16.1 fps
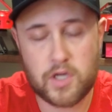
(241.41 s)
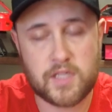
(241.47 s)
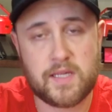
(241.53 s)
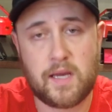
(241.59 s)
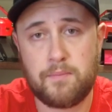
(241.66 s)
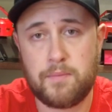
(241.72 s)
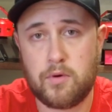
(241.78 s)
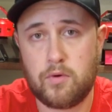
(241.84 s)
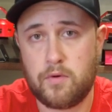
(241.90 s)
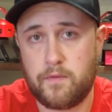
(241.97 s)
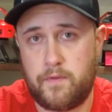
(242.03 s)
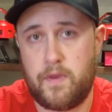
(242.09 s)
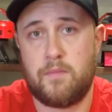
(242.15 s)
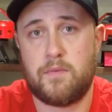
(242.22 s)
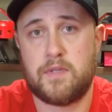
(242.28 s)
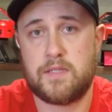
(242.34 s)
example, a
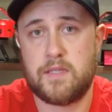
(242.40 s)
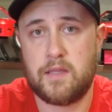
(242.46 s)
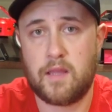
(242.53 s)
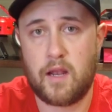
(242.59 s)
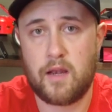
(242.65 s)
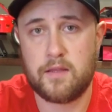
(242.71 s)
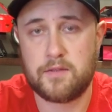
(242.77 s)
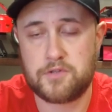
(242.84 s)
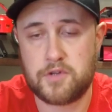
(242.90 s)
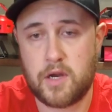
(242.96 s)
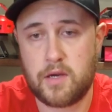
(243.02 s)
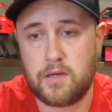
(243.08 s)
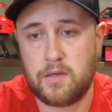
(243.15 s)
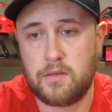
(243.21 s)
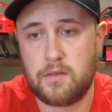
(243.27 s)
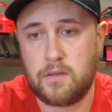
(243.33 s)
famous Italian
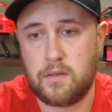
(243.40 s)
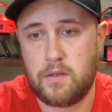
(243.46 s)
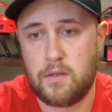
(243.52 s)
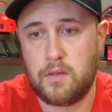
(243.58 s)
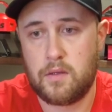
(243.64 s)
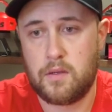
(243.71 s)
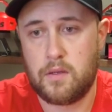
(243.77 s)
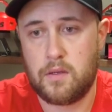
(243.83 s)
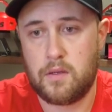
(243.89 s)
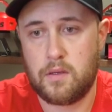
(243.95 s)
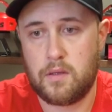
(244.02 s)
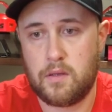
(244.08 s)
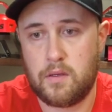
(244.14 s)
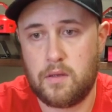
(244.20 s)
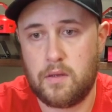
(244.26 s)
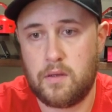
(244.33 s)
truck
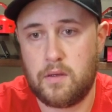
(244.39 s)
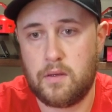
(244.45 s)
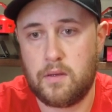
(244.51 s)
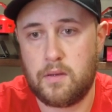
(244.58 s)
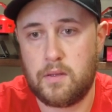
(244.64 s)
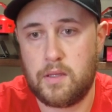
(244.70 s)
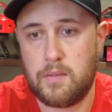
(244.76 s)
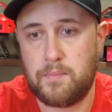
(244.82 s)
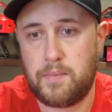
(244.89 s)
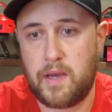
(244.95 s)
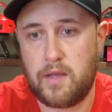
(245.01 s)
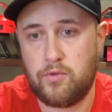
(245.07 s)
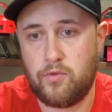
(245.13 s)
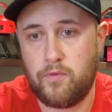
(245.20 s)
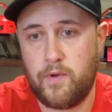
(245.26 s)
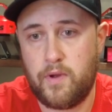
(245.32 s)
in
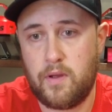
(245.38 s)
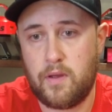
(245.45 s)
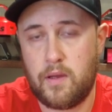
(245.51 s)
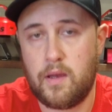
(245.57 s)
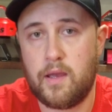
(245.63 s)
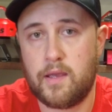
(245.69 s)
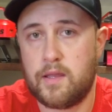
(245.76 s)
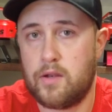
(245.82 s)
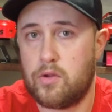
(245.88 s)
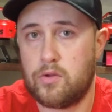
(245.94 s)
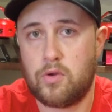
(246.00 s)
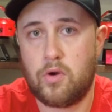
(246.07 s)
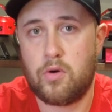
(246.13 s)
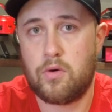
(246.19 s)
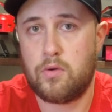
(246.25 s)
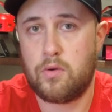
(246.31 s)
Padova, I cannot
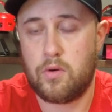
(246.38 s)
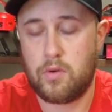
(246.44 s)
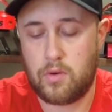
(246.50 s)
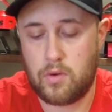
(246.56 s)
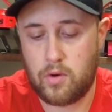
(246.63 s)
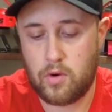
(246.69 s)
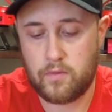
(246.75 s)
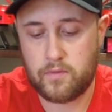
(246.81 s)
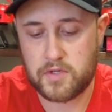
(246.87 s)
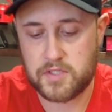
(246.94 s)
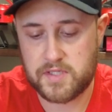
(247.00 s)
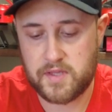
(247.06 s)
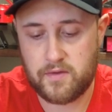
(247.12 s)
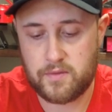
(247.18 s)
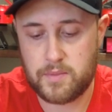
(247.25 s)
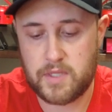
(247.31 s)
go over
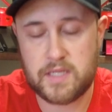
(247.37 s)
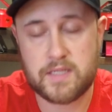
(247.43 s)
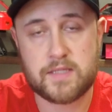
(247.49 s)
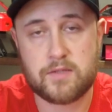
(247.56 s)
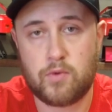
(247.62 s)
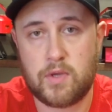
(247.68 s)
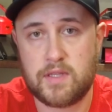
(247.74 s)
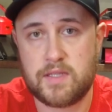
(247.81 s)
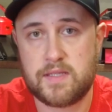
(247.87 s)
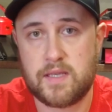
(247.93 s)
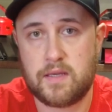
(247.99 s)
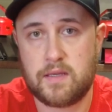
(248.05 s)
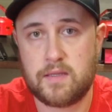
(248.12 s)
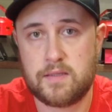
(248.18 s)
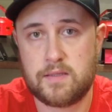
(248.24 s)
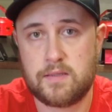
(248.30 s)
7 minutes 20
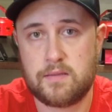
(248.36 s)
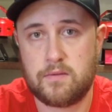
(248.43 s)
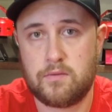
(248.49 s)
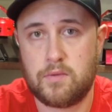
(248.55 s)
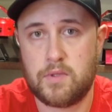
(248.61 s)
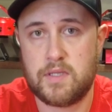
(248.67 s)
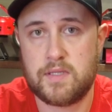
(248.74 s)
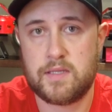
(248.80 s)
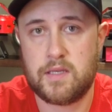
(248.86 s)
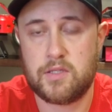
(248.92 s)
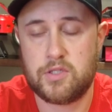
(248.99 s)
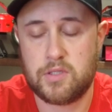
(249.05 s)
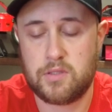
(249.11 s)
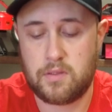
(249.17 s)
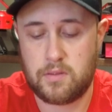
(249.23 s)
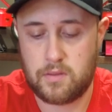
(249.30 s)
seconds with this
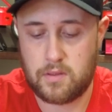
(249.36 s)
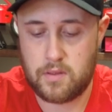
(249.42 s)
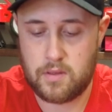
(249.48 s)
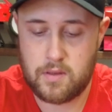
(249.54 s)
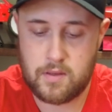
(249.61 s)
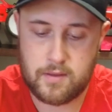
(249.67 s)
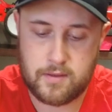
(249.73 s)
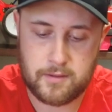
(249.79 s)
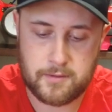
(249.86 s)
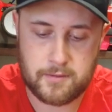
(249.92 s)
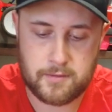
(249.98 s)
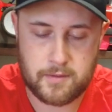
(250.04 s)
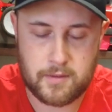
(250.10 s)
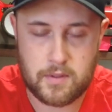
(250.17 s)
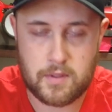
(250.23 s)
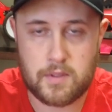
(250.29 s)
engine.
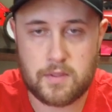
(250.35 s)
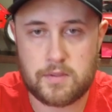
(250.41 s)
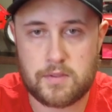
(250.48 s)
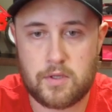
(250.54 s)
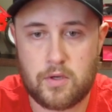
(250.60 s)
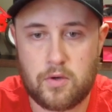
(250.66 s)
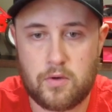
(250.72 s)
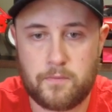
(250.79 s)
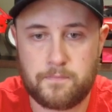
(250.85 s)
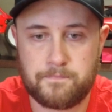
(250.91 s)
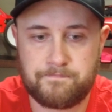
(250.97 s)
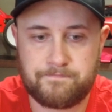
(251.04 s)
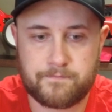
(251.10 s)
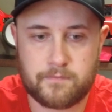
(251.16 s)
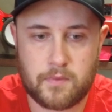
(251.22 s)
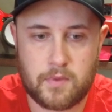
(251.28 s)
So
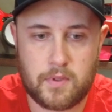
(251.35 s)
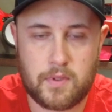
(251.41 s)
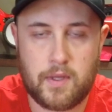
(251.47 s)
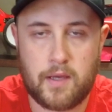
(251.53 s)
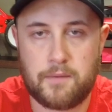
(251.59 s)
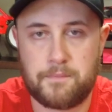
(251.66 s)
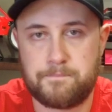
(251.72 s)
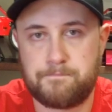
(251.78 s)
yeah,